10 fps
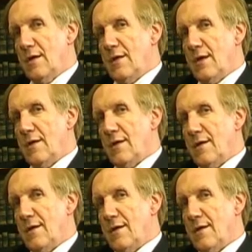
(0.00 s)

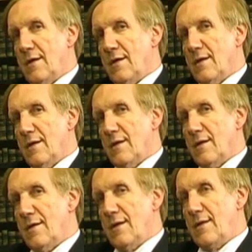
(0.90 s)
then
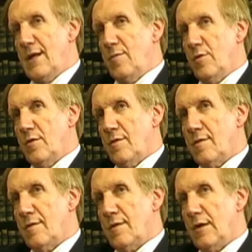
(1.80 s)
the
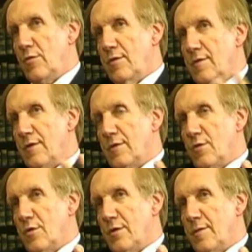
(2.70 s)
demons, Lucifer is
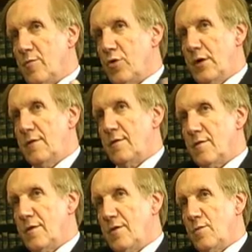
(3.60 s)
called the prince
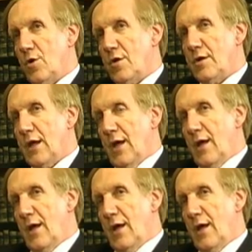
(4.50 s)
of this world,